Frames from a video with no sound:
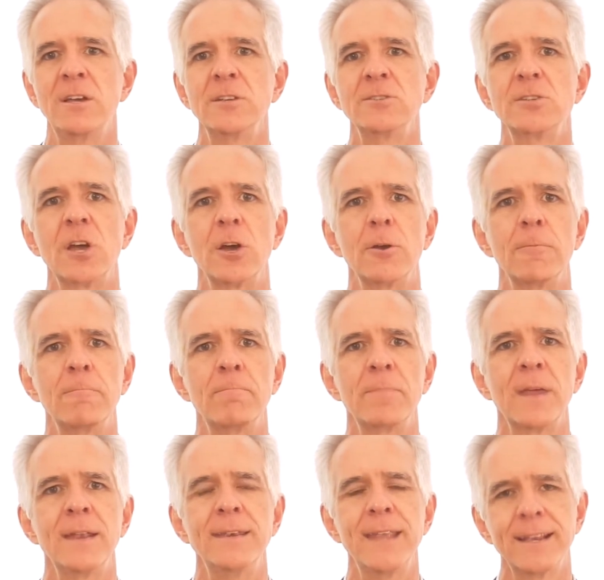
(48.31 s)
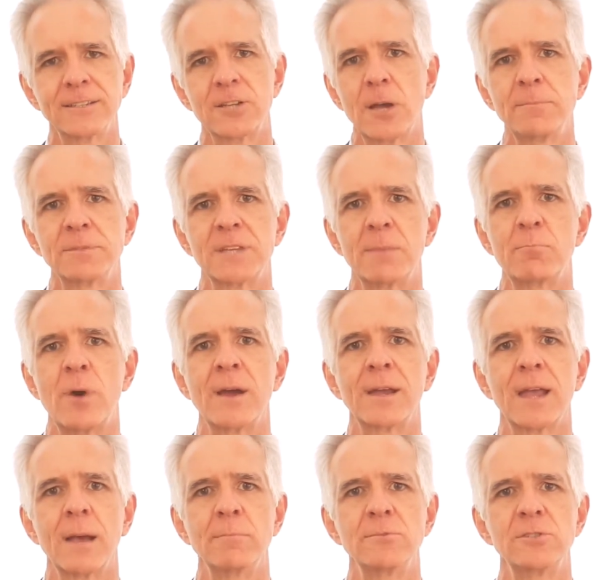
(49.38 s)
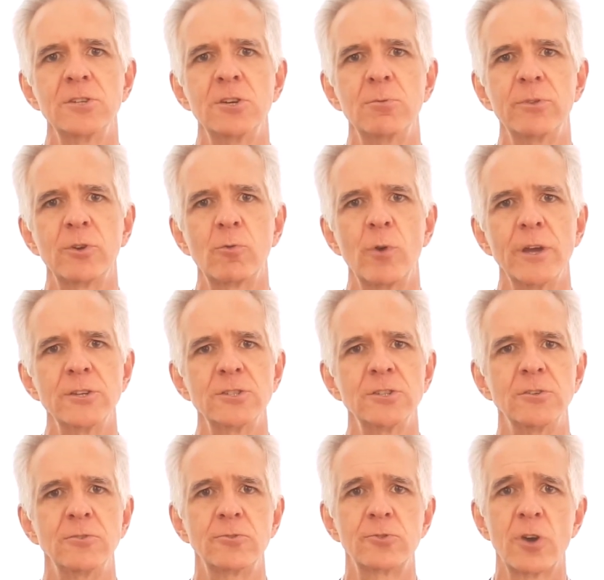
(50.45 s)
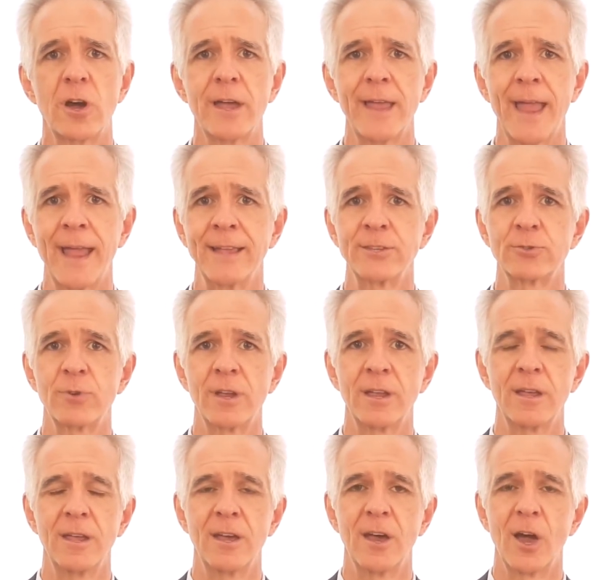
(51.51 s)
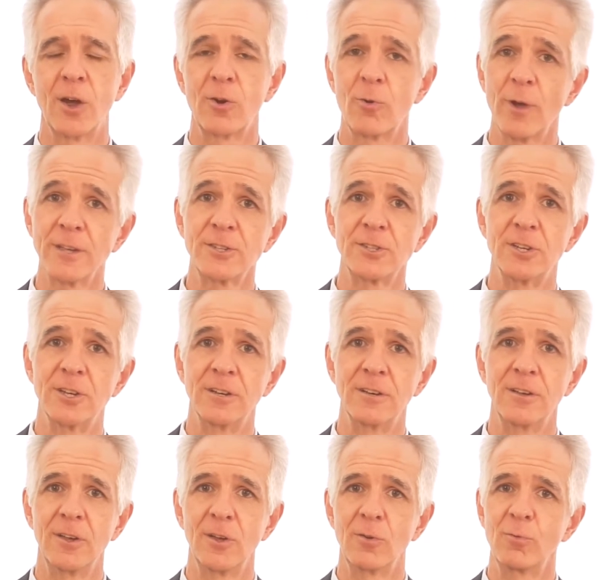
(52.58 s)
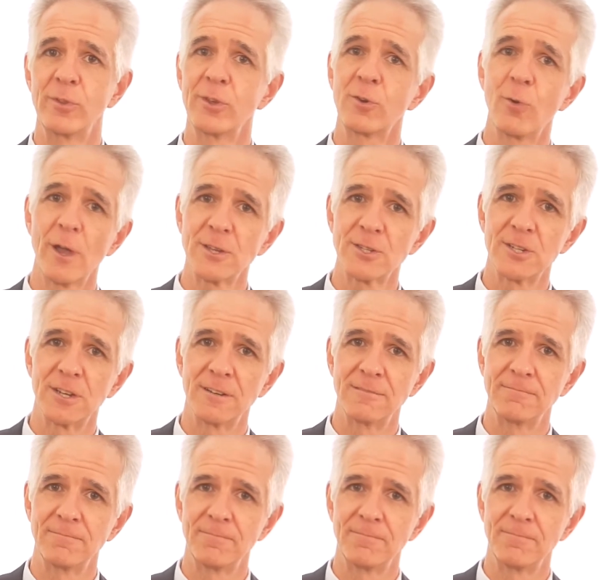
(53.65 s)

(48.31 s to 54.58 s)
So, next time someone comes to you with a question, try answering a question with a question.